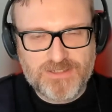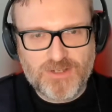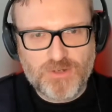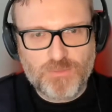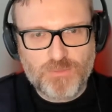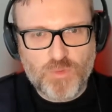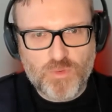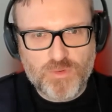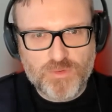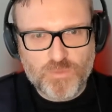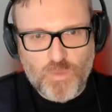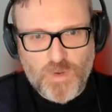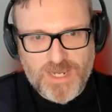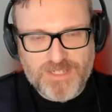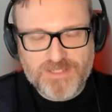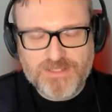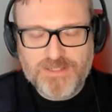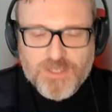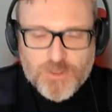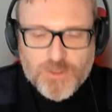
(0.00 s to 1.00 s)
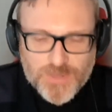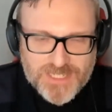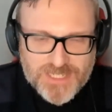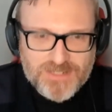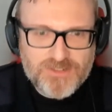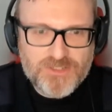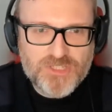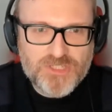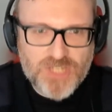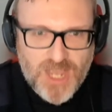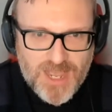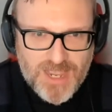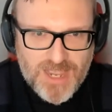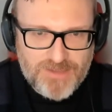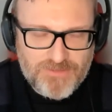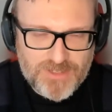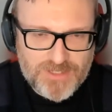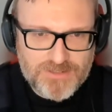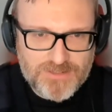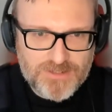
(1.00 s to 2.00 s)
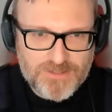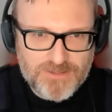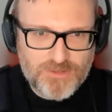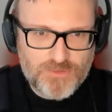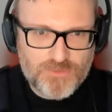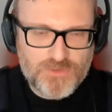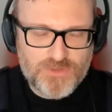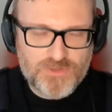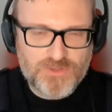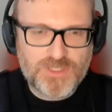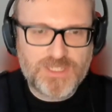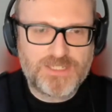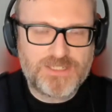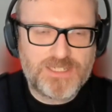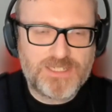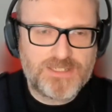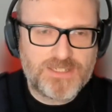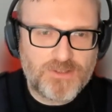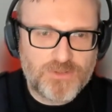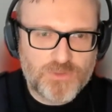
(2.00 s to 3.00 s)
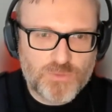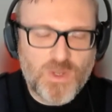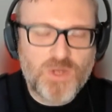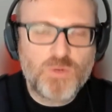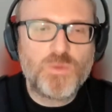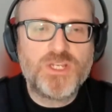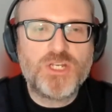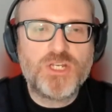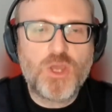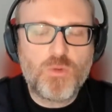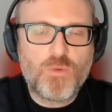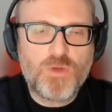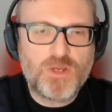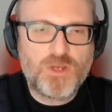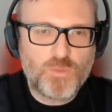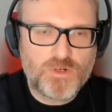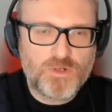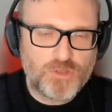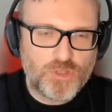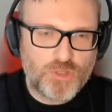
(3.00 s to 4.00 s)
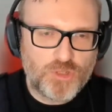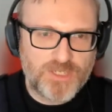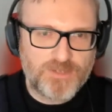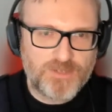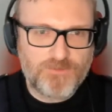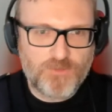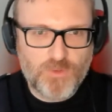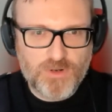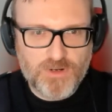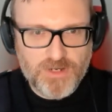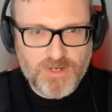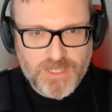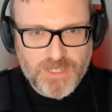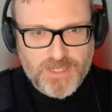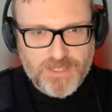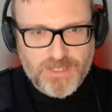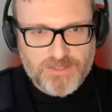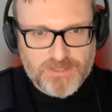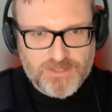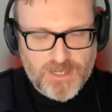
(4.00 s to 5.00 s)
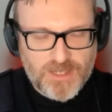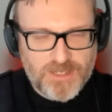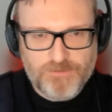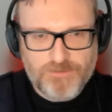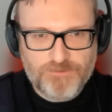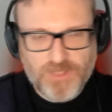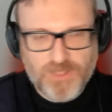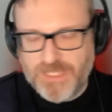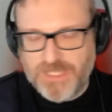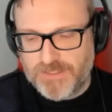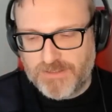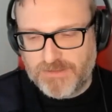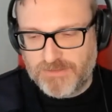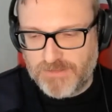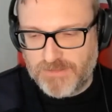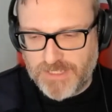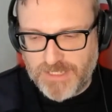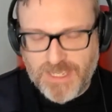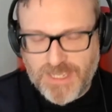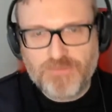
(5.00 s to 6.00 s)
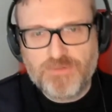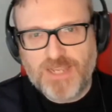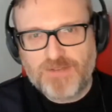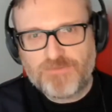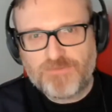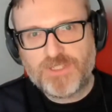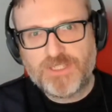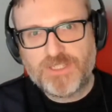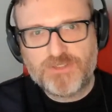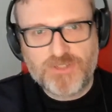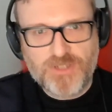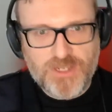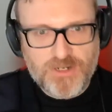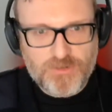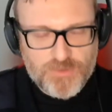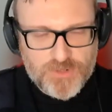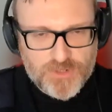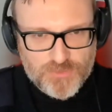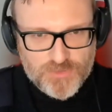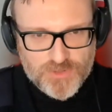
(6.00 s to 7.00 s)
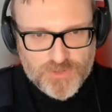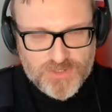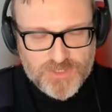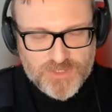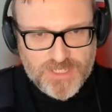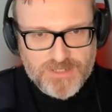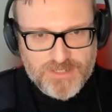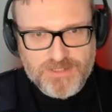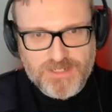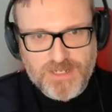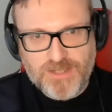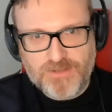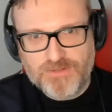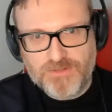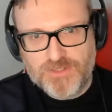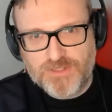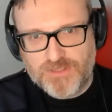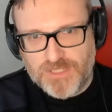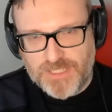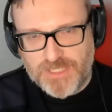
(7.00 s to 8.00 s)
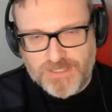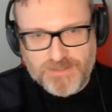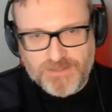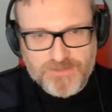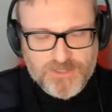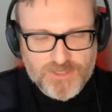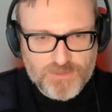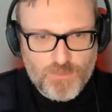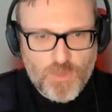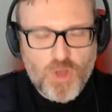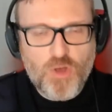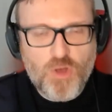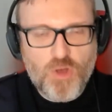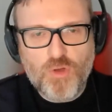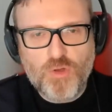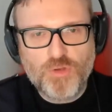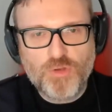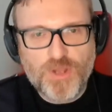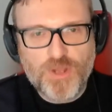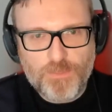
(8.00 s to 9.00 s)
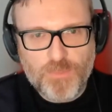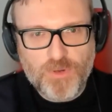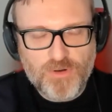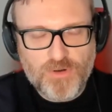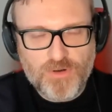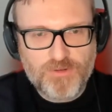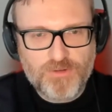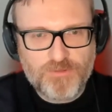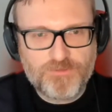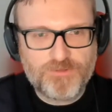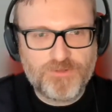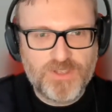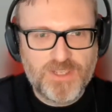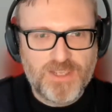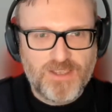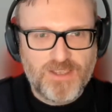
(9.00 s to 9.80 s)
there more waste? And then we can dive into those like details when we know what we're looking for. It's kind of like how Netflix kind of reduces things down to like a small number of